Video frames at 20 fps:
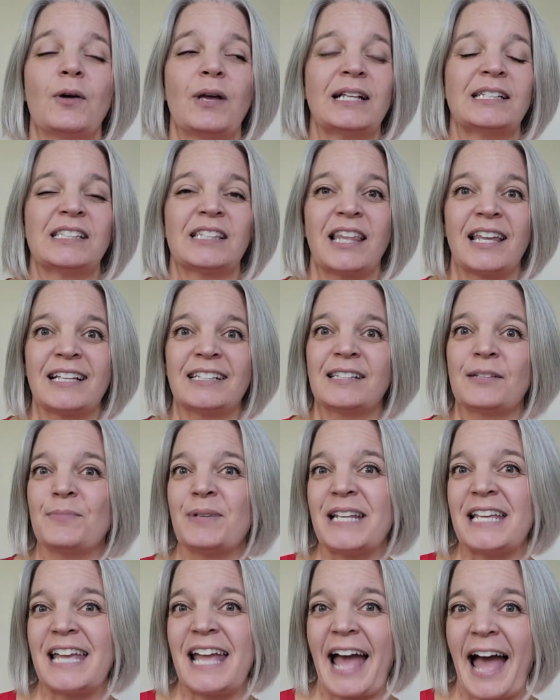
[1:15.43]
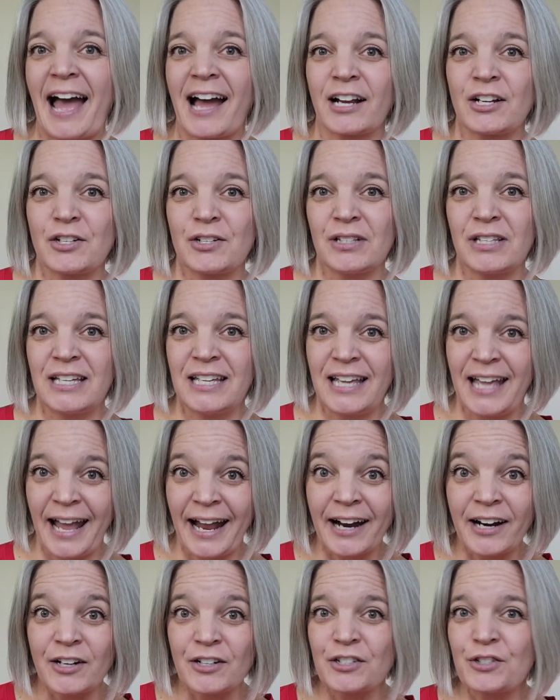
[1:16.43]
It's like somebody actually
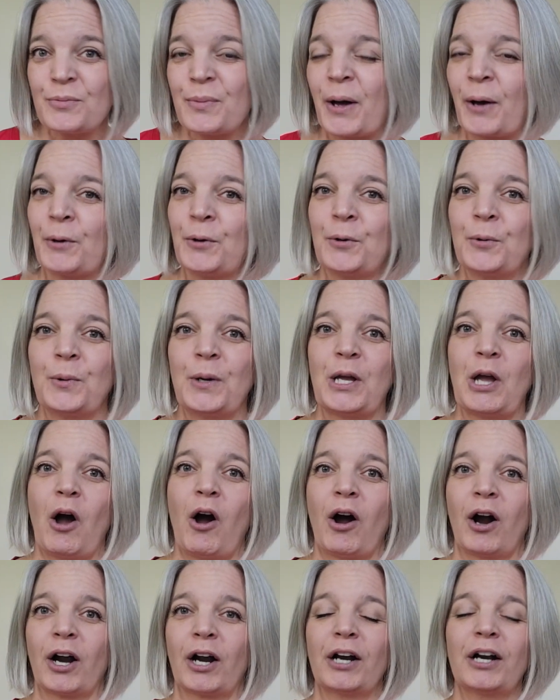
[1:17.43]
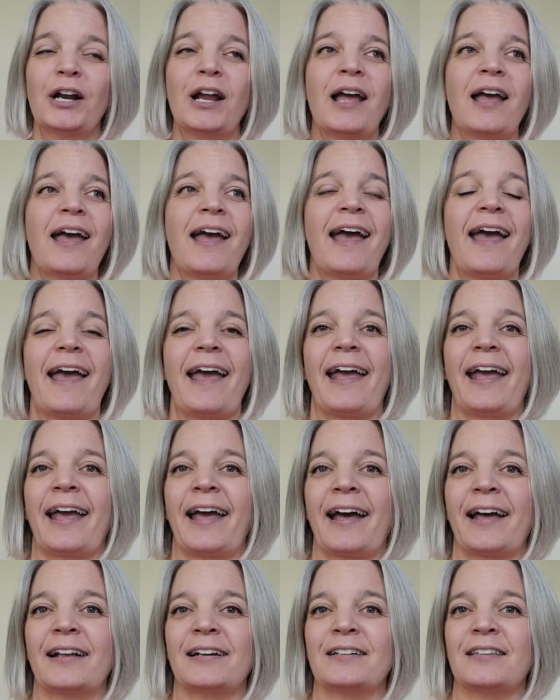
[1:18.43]
cares about who we are
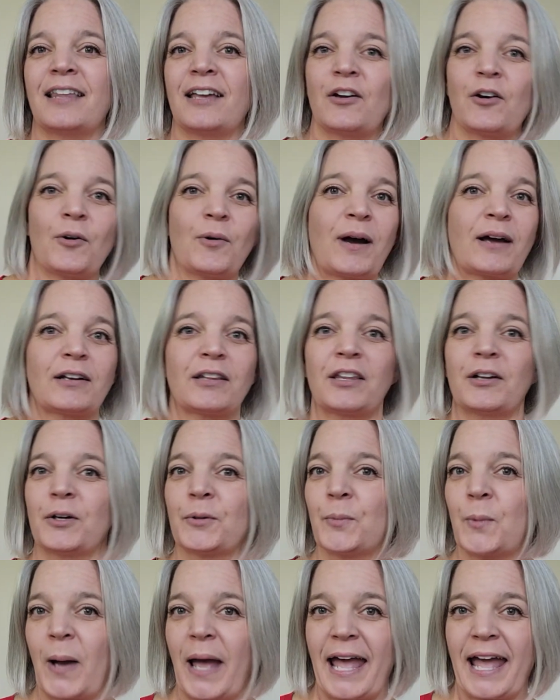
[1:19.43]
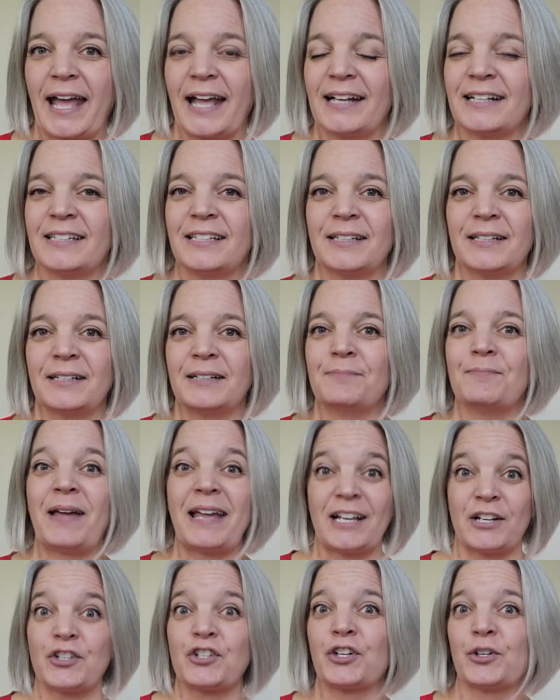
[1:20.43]
and they go out of their way to
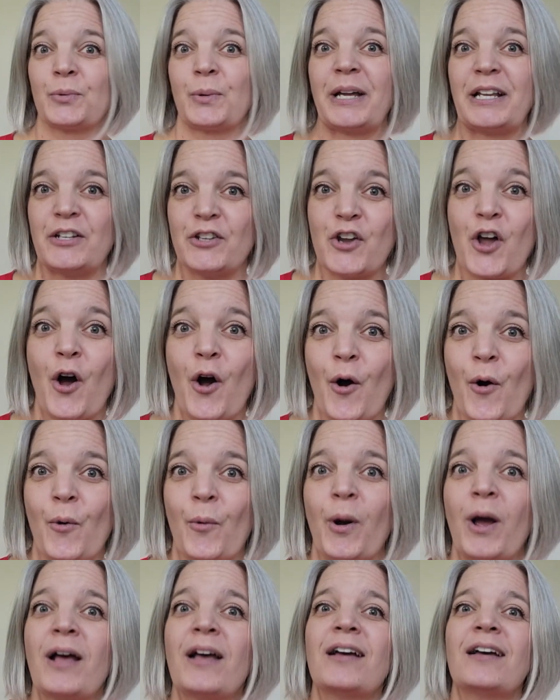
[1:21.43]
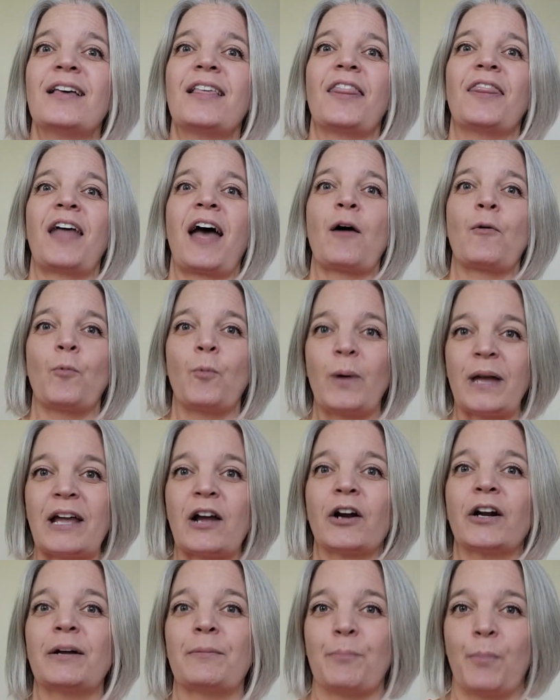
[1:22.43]
make sure we know that we
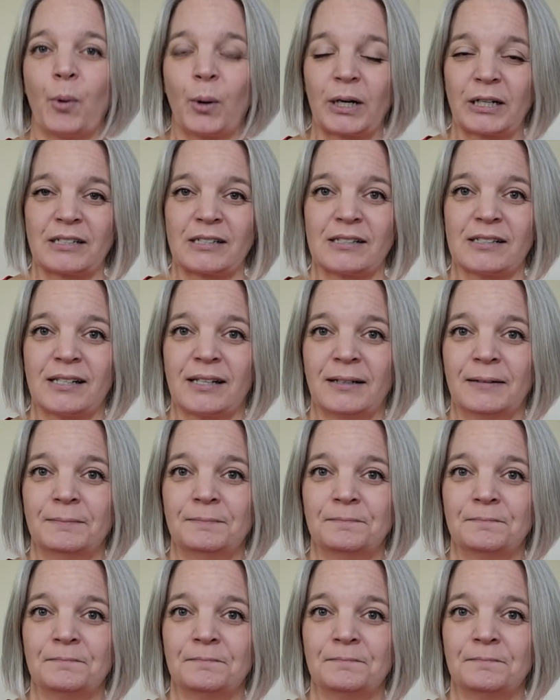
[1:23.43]
are important.